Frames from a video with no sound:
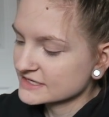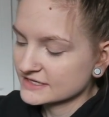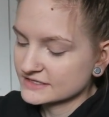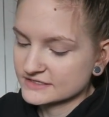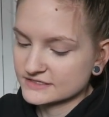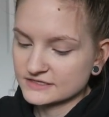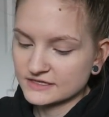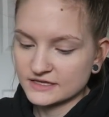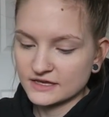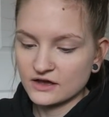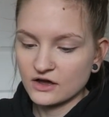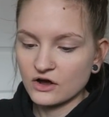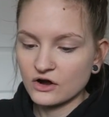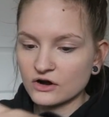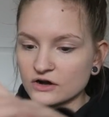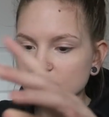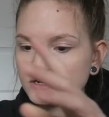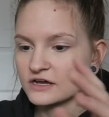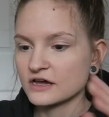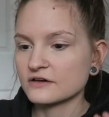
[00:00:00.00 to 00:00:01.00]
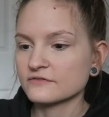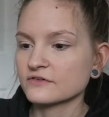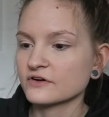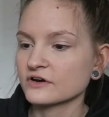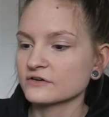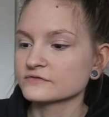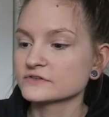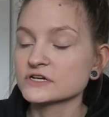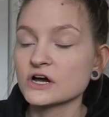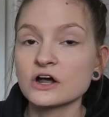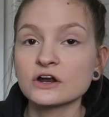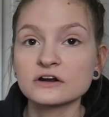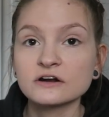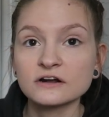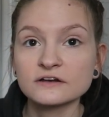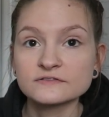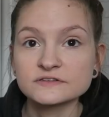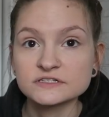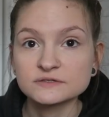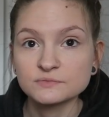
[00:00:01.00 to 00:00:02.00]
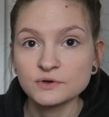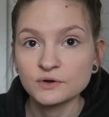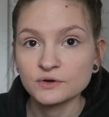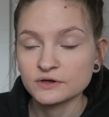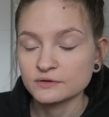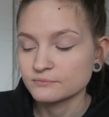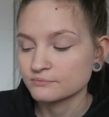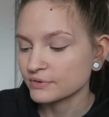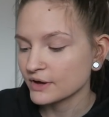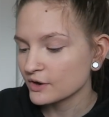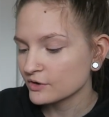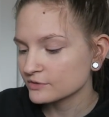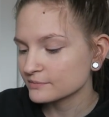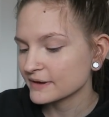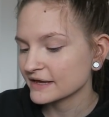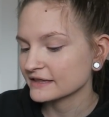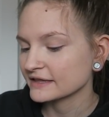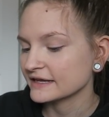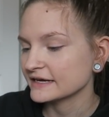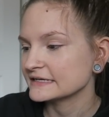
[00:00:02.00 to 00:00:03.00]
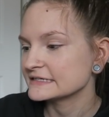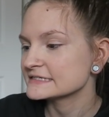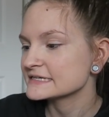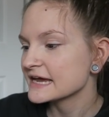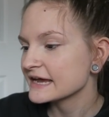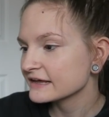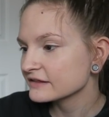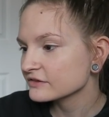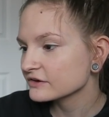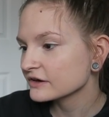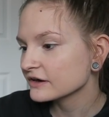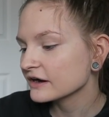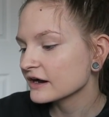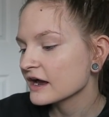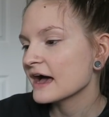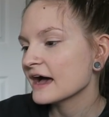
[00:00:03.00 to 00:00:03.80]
It's the hardcover of Daughter of Smoke and Bone by Laini Taylor.